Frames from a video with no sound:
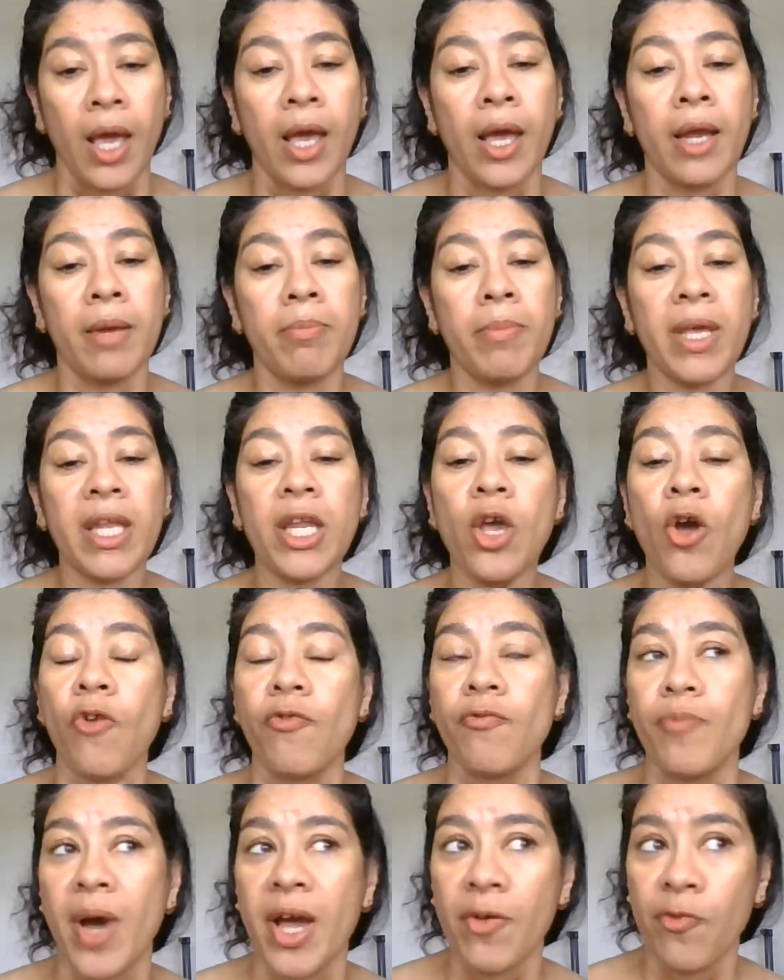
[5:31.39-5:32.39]
and many
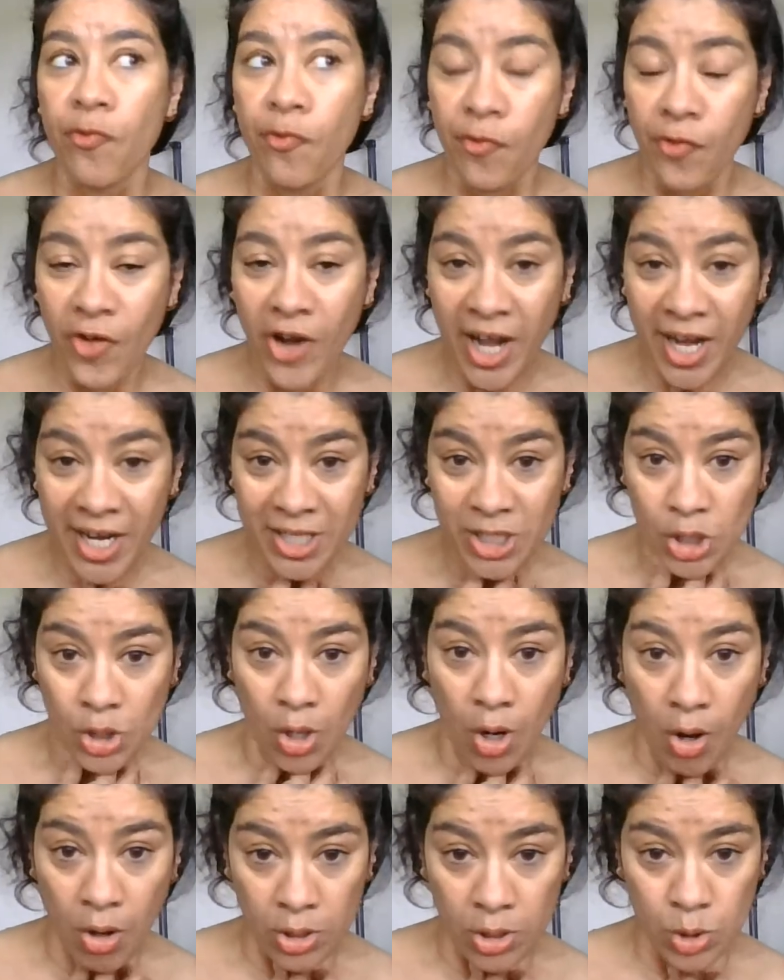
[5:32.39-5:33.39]
of my friends
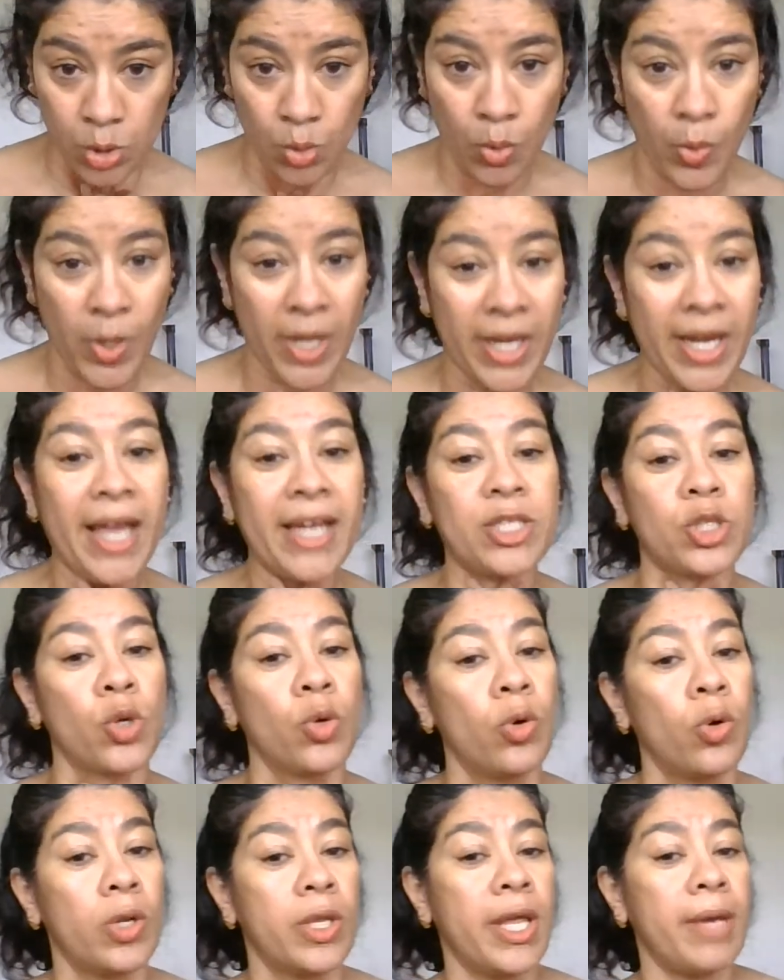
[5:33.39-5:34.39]
also. When I
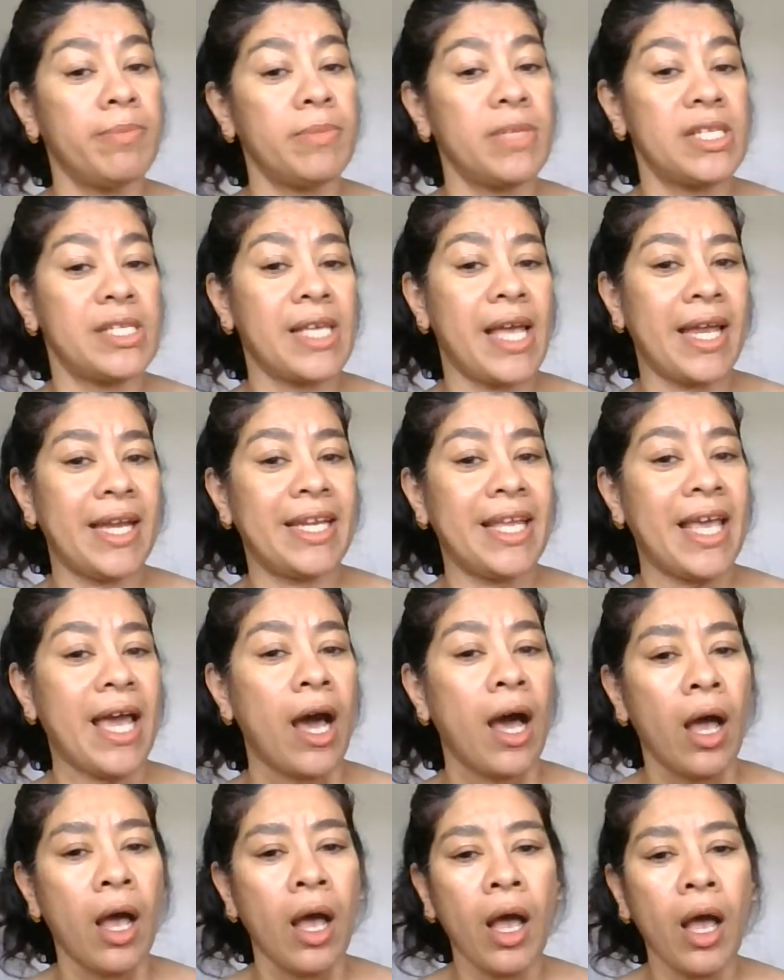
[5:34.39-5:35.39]
told them this
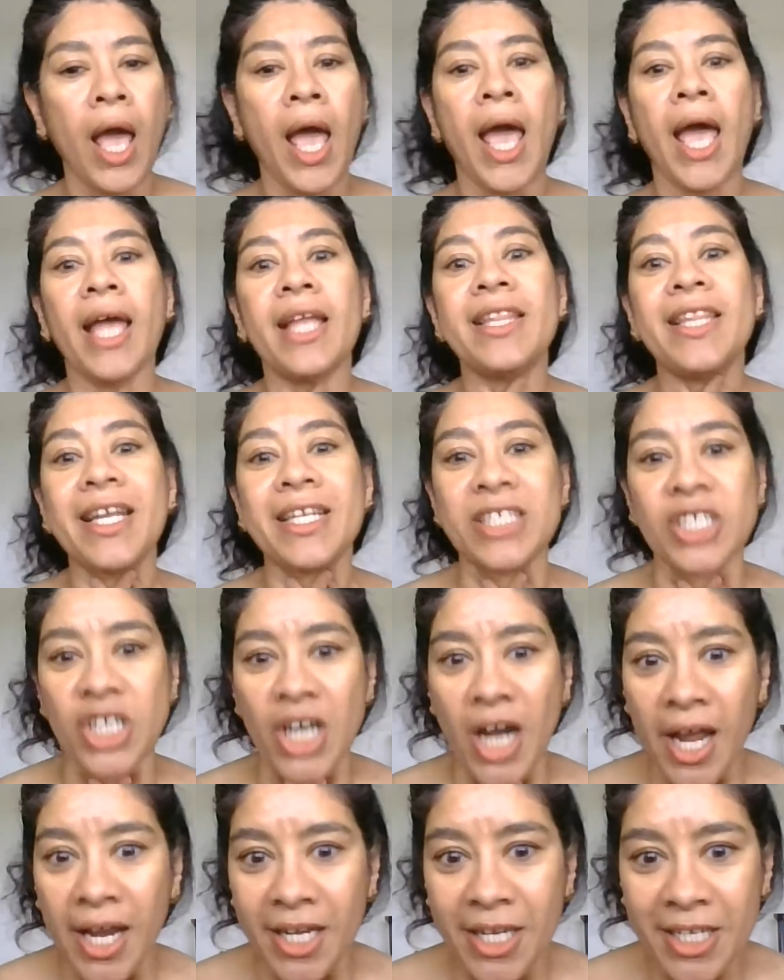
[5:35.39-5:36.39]
idea, and they
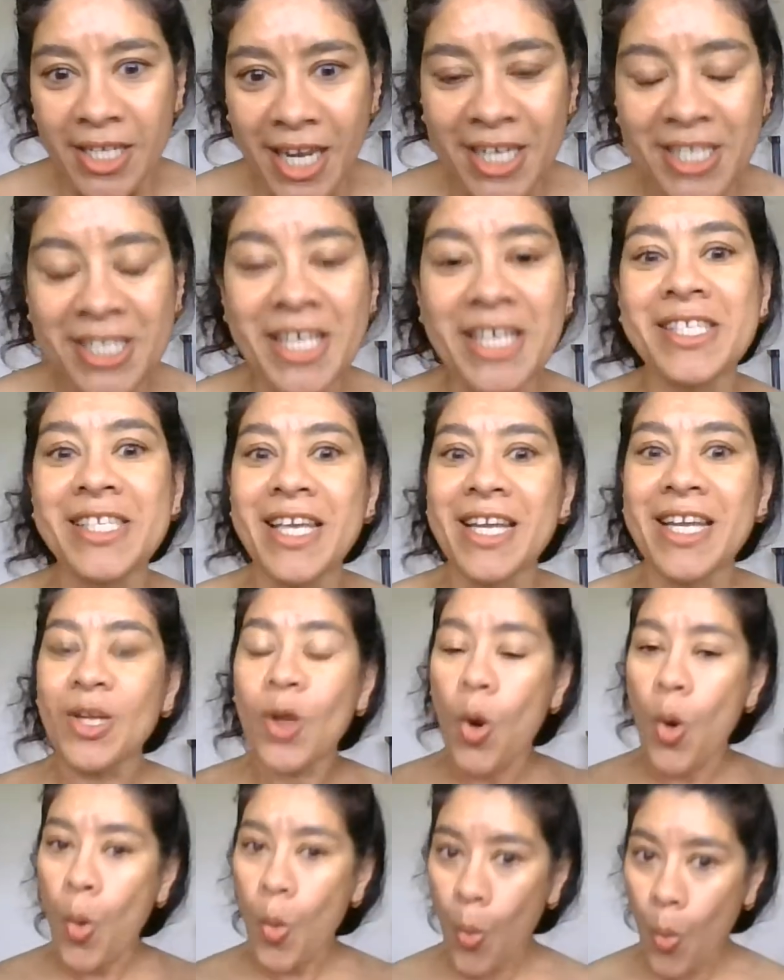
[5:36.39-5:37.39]
tried it, and they said,
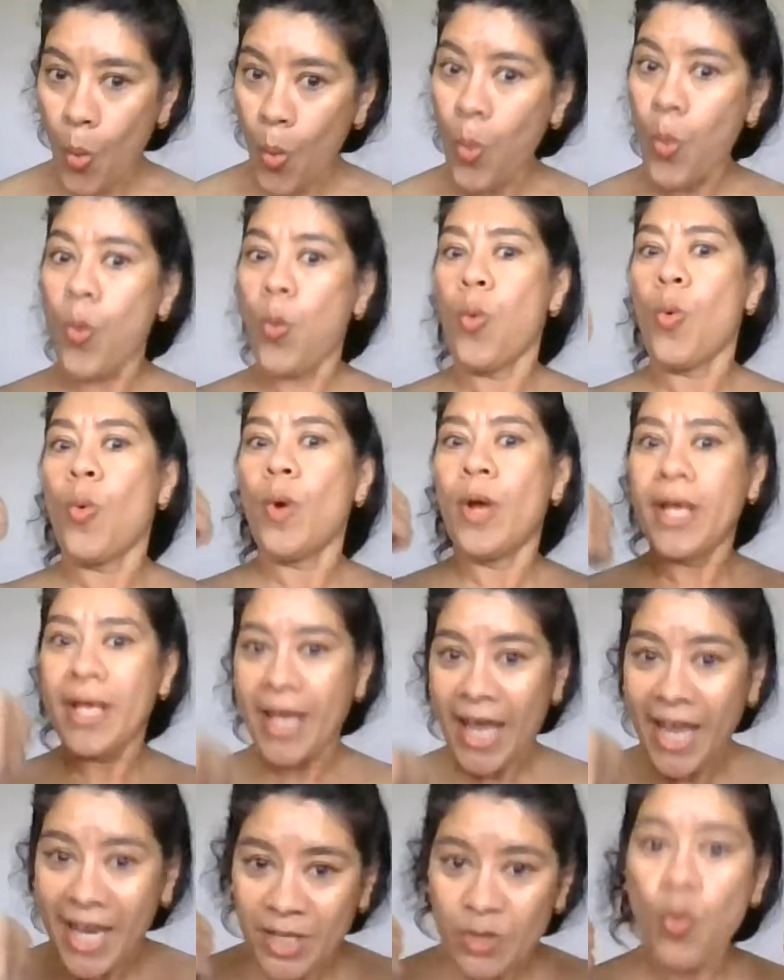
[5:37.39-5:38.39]
"Ooh,
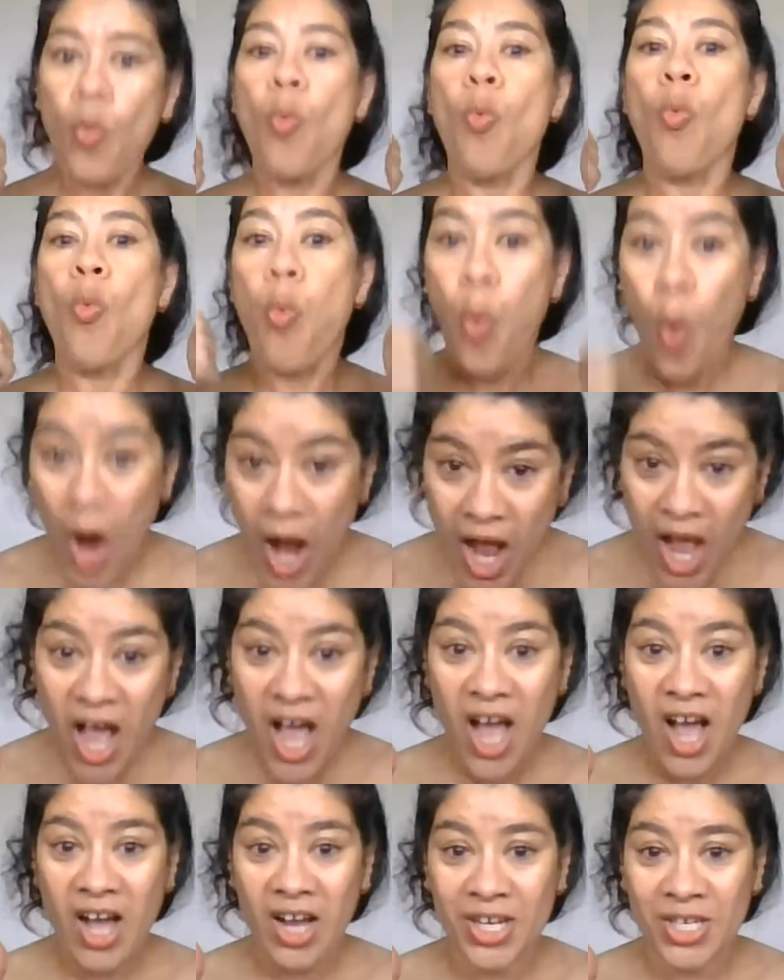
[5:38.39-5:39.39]
it
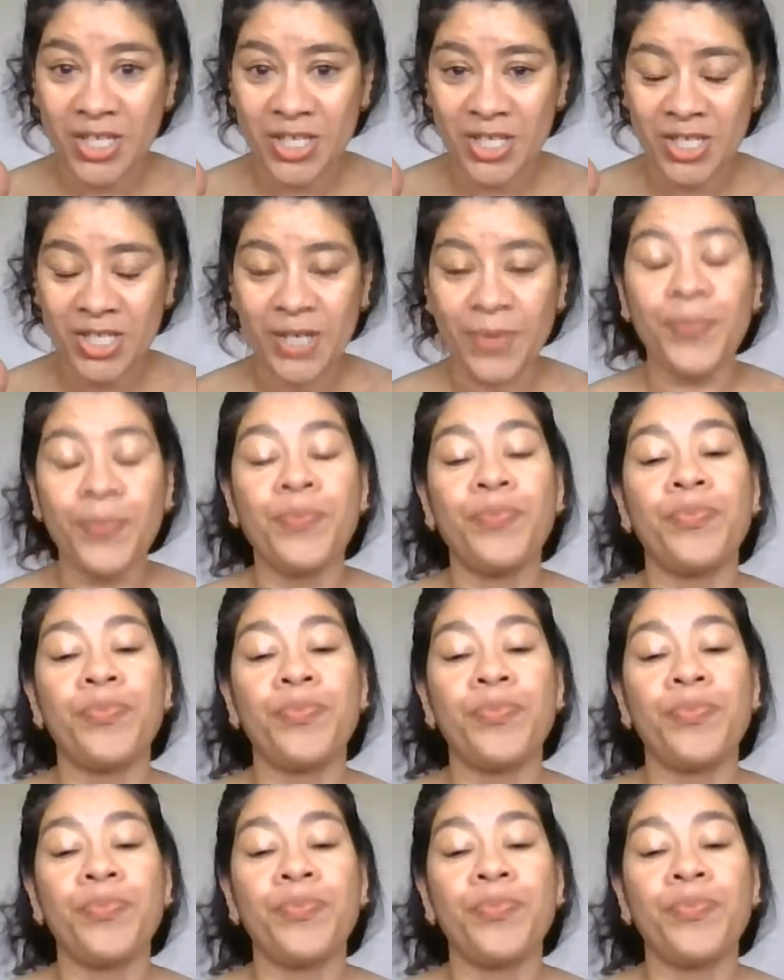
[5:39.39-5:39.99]
works."